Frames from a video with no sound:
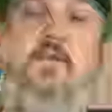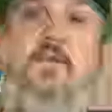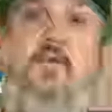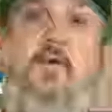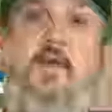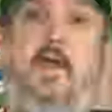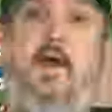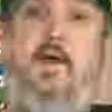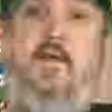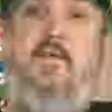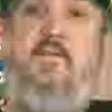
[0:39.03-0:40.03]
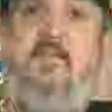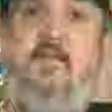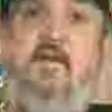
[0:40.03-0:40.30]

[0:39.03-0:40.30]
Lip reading: New York Yankees.